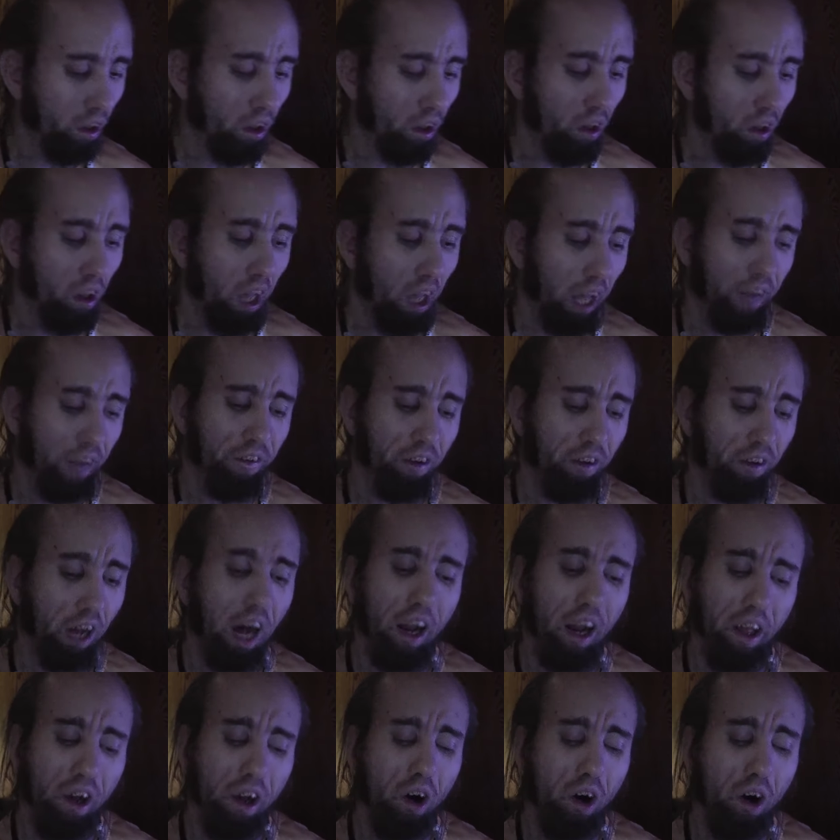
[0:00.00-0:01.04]
It's
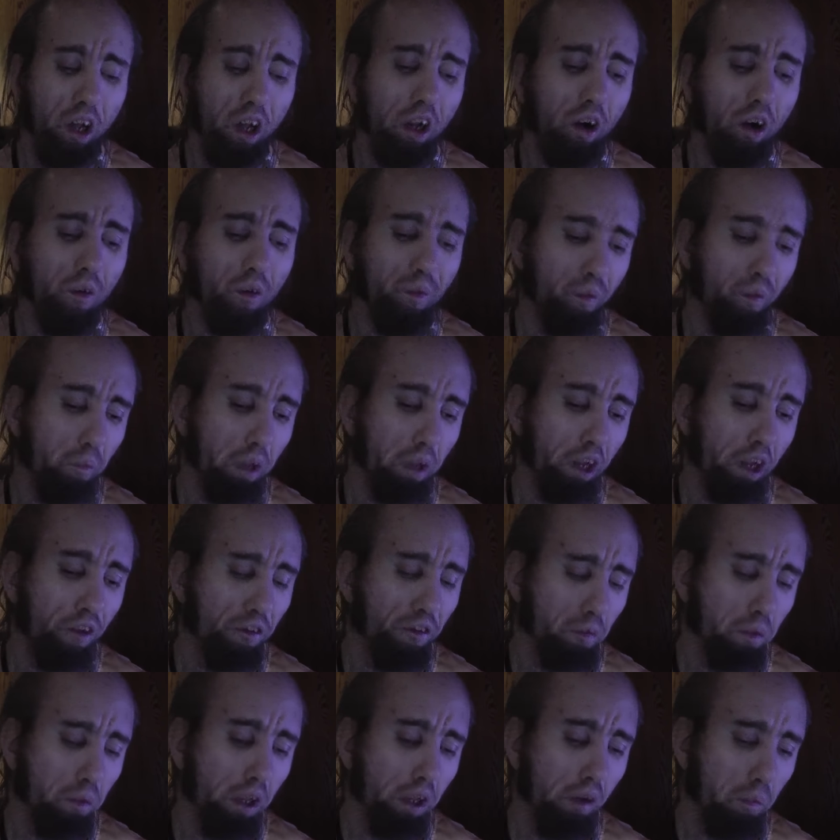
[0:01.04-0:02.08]
not illegal for me to
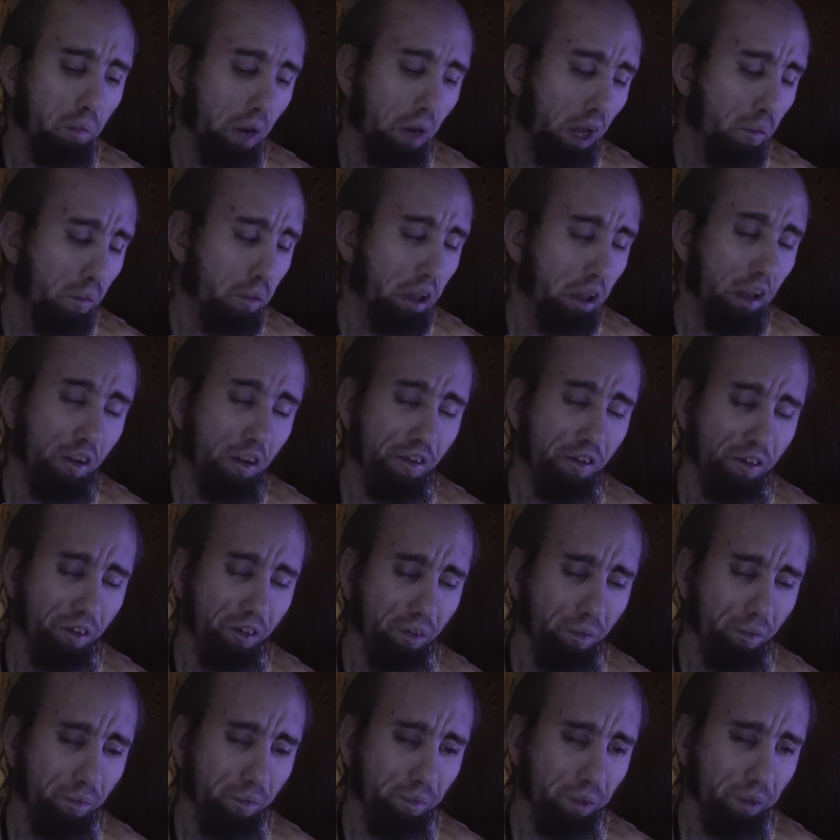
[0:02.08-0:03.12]
speak my piece.
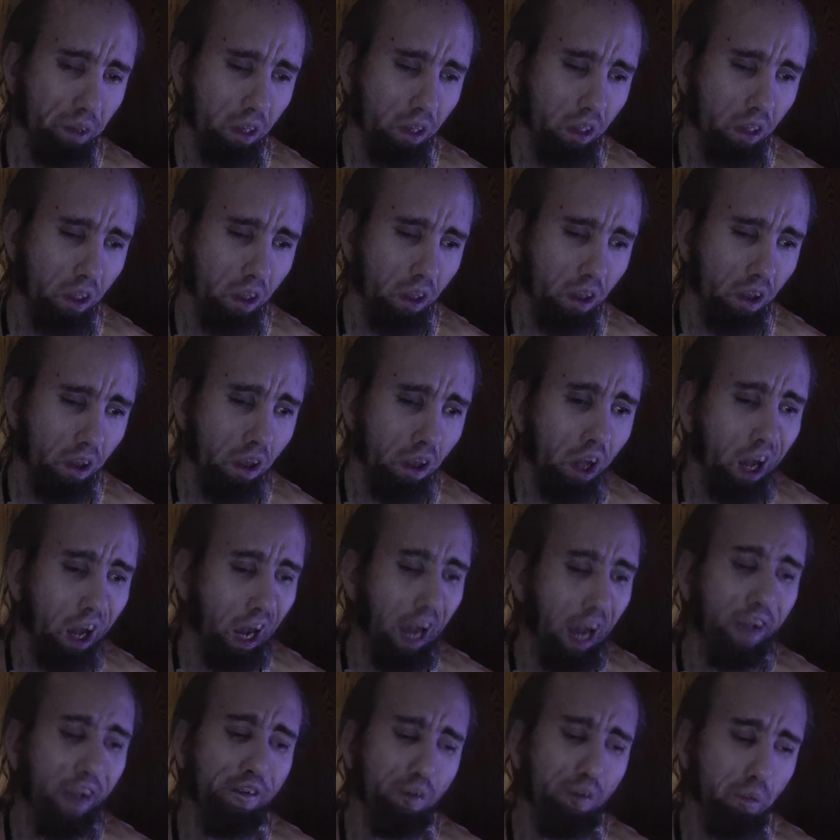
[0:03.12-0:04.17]

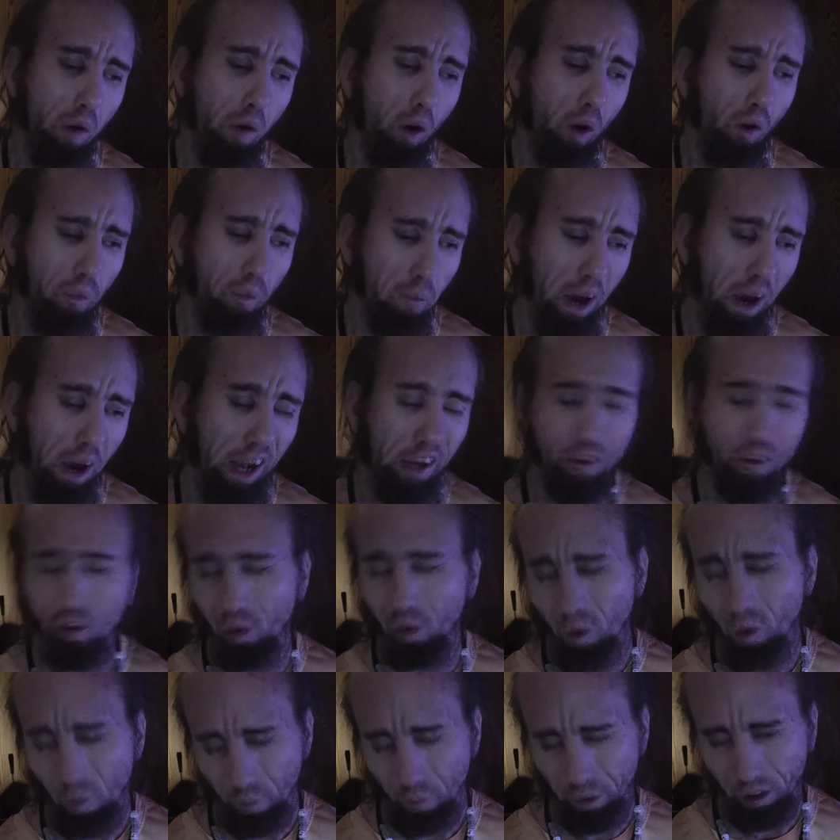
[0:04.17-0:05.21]
I spoke my
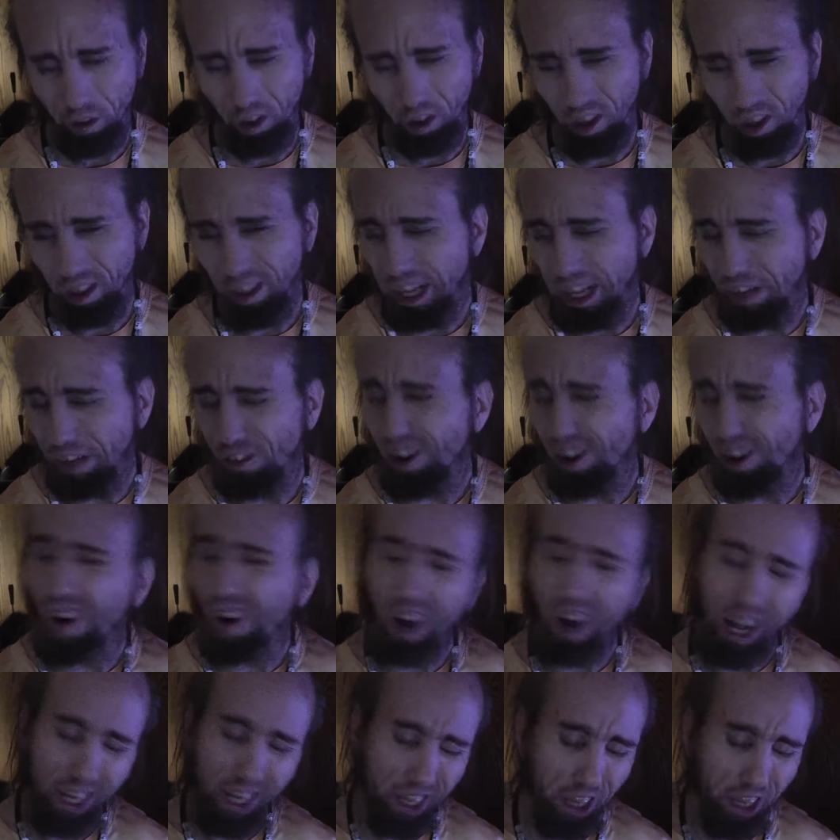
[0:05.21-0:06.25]
truth. That's all
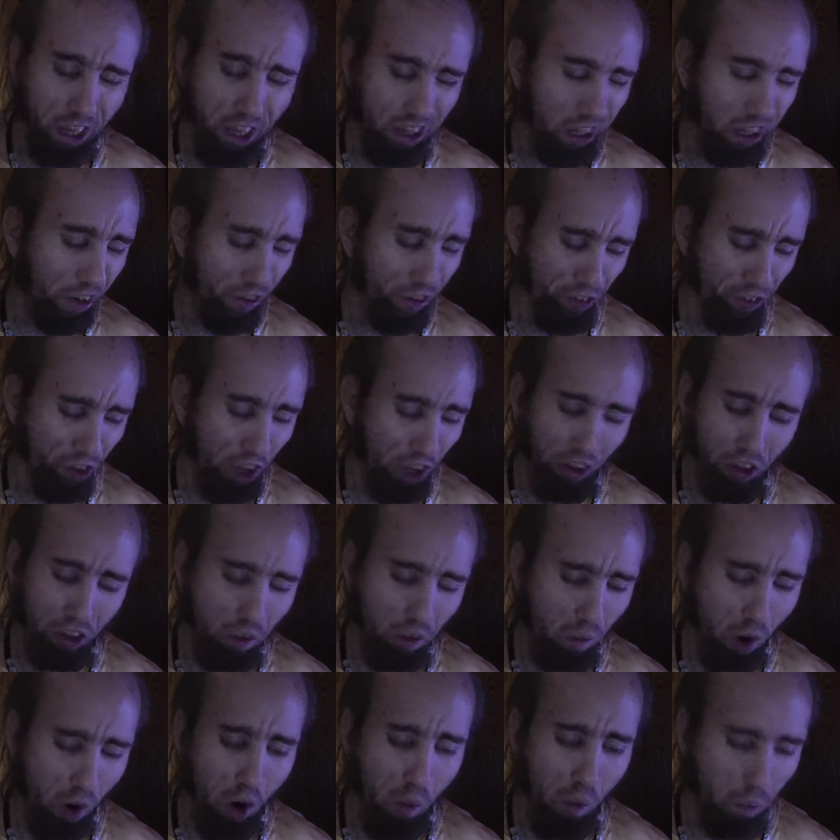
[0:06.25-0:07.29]
I did. There's nothing
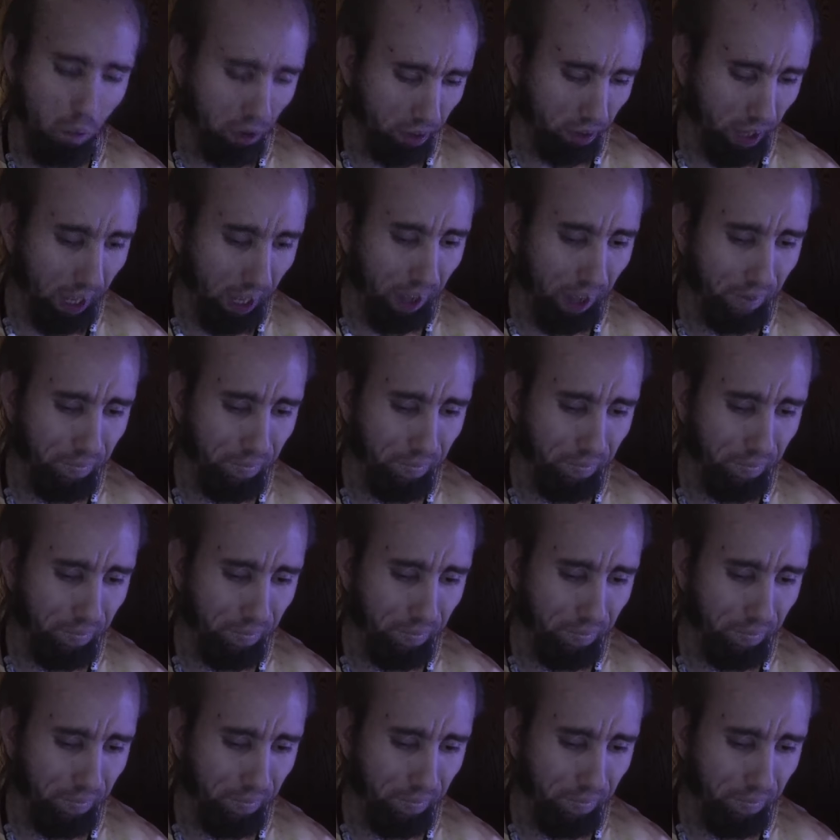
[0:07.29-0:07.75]
wrong with that.